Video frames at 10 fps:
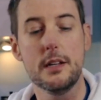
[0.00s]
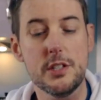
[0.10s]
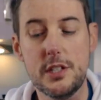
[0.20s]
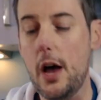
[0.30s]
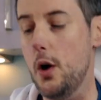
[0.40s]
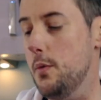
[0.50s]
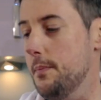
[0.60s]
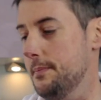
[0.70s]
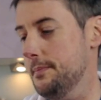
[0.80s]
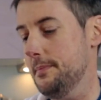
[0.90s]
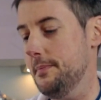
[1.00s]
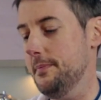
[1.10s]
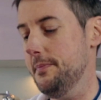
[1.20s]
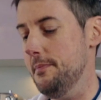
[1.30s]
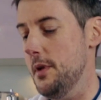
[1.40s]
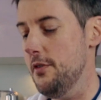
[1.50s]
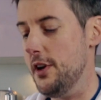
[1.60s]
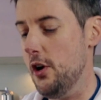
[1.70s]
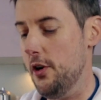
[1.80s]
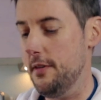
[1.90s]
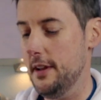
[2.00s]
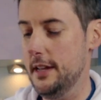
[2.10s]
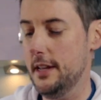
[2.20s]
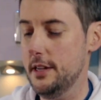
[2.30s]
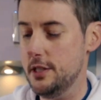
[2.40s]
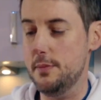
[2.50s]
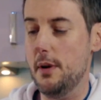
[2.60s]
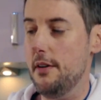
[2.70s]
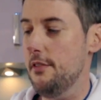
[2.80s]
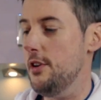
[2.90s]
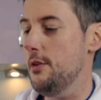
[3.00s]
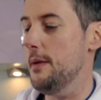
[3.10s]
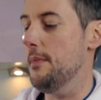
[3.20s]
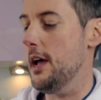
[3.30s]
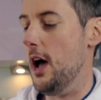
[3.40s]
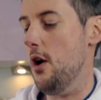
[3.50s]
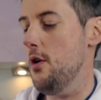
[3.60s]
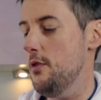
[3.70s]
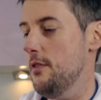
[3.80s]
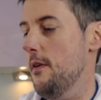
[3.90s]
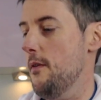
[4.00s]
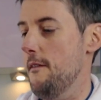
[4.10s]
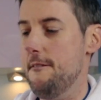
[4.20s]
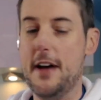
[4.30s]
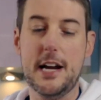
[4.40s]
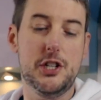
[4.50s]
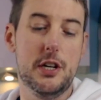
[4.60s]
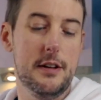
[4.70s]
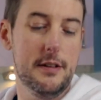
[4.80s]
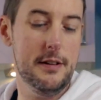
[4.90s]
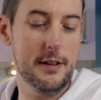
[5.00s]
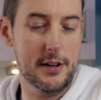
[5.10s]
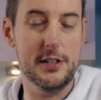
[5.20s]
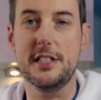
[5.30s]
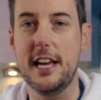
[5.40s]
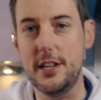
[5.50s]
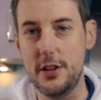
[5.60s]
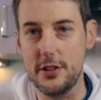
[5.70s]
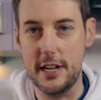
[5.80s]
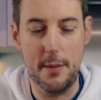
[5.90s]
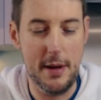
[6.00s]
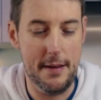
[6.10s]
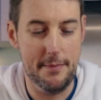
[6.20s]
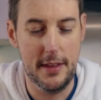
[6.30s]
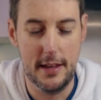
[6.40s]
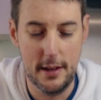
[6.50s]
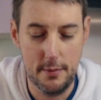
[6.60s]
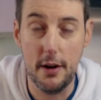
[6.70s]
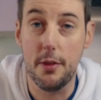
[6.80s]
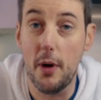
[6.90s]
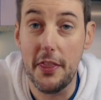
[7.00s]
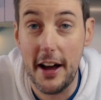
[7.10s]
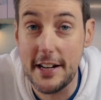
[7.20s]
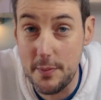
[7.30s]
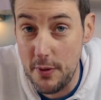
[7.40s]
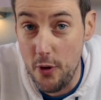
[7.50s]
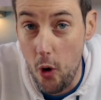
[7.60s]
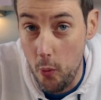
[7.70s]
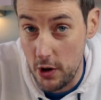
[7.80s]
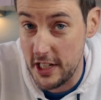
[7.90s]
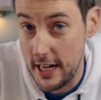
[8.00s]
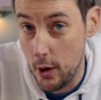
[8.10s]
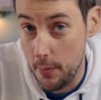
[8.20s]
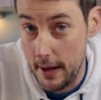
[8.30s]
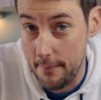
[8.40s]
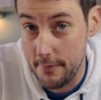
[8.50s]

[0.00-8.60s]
So, moving on to my review in my own fashion, because they're usually a bit, well, the one that I did before was a little bit